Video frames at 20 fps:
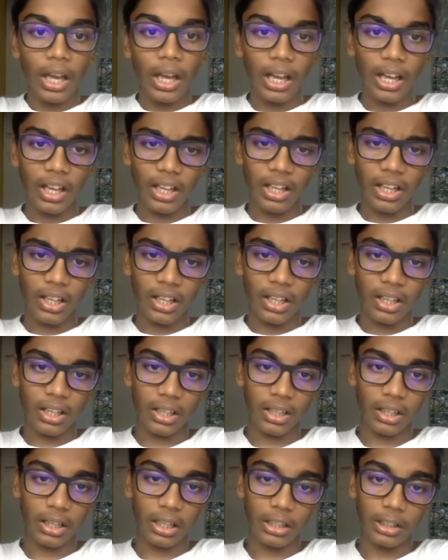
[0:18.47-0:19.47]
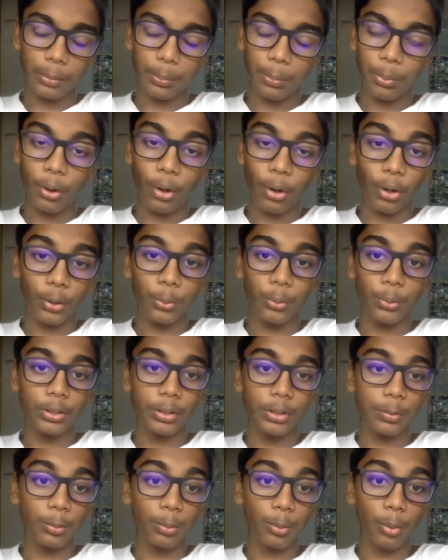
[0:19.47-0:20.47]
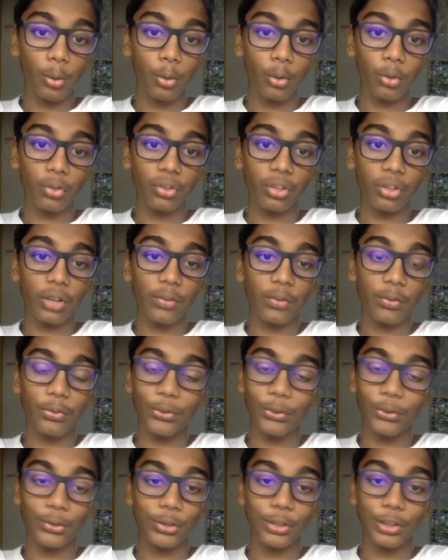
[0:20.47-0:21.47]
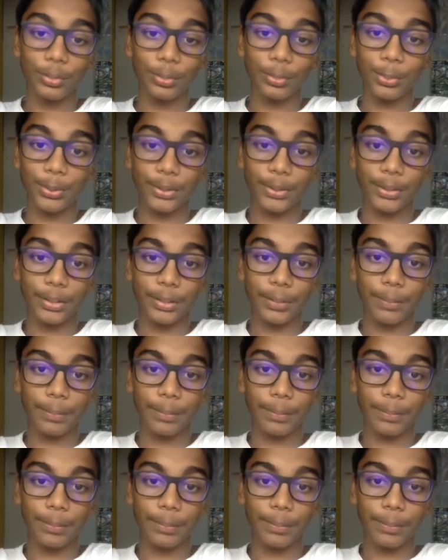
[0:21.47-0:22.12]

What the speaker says: and the boy with the most unfortunate birthday.